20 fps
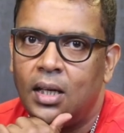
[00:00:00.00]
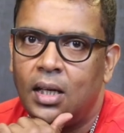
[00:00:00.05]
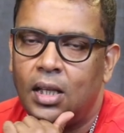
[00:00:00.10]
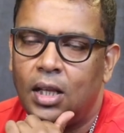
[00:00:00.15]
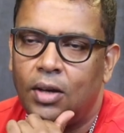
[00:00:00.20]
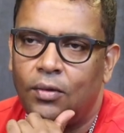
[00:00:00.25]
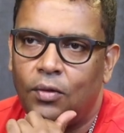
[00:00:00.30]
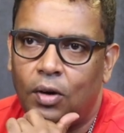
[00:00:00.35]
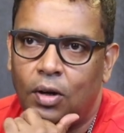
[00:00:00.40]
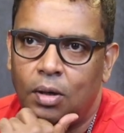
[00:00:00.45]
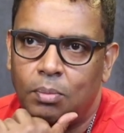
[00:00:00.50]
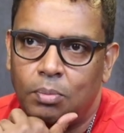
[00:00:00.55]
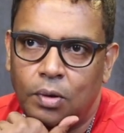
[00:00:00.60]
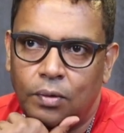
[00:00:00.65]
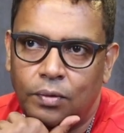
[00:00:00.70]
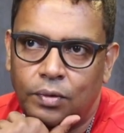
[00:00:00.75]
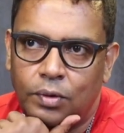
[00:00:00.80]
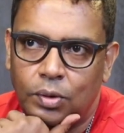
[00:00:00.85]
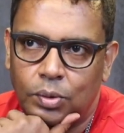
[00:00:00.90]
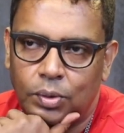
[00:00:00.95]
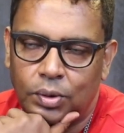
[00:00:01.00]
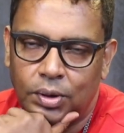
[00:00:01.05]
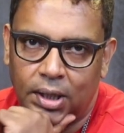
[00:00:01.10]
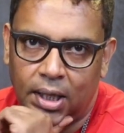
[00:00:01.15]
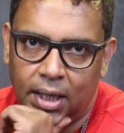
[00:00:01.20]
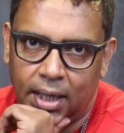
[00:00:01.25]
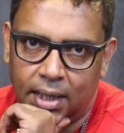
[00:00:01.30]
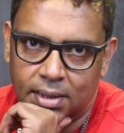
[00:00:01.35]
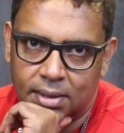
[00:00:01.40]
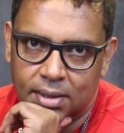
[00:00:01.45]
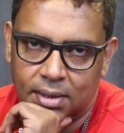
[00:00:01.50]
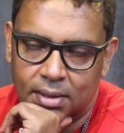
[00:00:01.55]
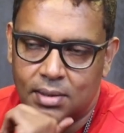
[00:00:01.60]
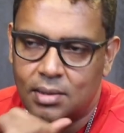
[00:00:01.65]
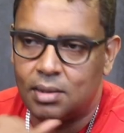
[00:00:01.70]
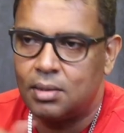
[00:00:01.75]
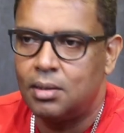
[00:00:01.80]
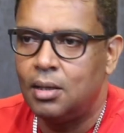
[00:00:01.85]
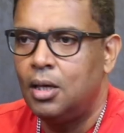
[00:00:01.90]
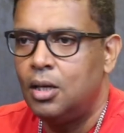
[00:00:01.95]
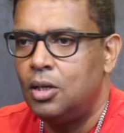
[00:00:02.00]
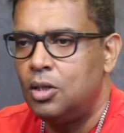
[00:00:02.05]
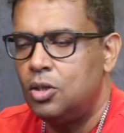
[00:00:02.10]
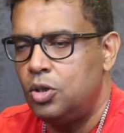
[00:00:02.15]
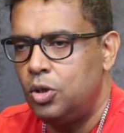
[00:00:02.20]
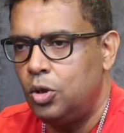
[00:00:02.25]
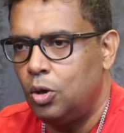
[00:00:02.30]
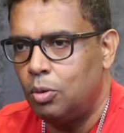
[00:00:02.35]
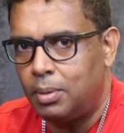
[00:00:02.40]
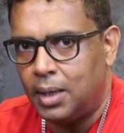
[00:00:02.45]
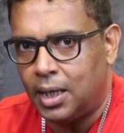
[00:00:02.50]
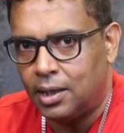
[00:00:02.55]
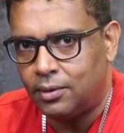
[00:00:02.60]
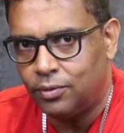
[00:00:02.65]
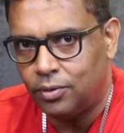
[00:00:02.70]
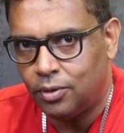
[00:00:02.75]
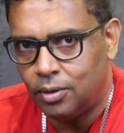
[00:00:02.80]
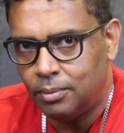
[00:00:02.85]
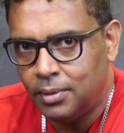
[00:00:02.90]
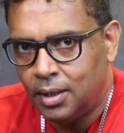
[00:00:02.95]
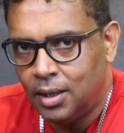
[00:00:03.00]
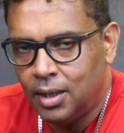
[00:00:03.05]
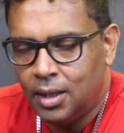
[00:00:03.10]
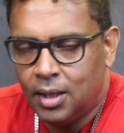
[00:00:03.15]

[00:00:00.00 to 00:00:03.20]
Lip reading: They've all moved to Reliance's Jio platform.